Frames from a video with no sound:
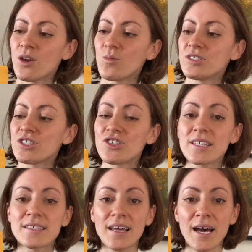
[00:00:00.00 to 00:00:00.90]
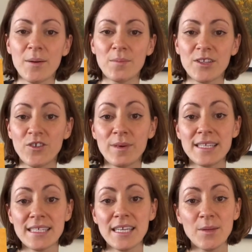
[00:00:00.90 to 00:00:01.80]
which is just, it's from a
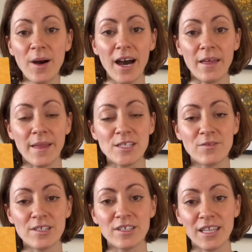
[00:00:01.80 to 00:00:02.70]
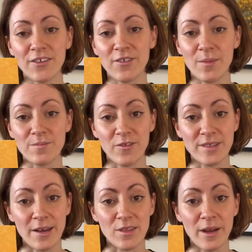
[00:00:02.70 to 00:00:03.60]
seed pod that's originally from
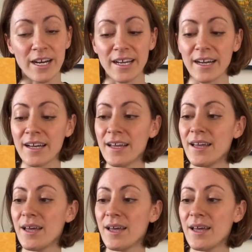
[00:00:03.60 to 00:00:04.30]
South America.